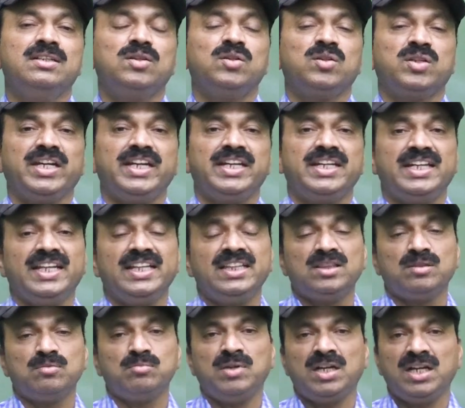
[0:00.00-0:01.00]
okay,
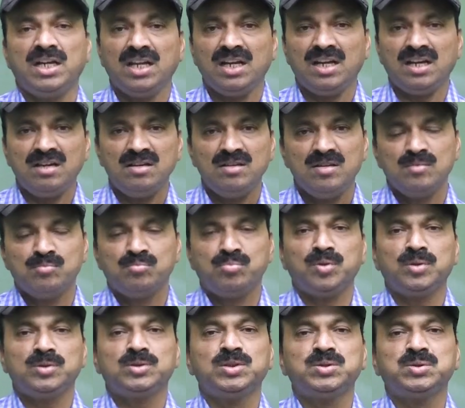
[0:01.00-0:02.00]
10th mandala,
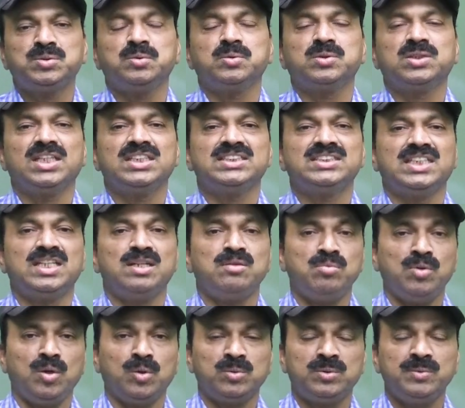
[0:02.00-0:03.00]
Purusha Sukta said
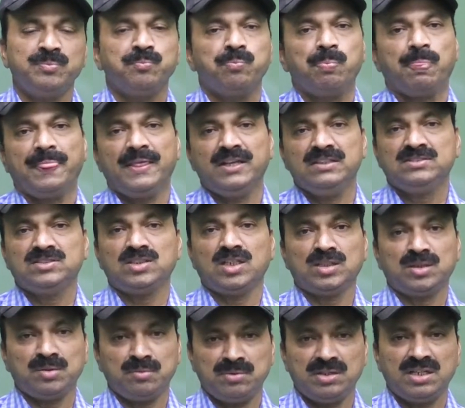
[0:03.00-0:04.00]
about this
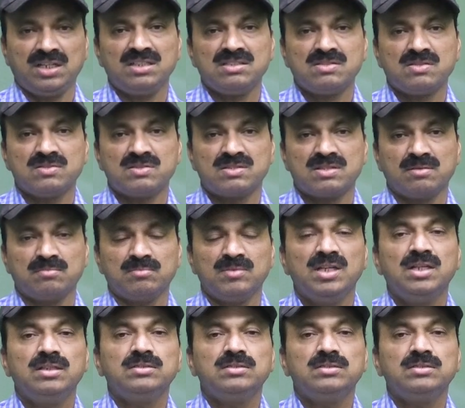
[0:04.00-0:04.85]
Chaturvarna system.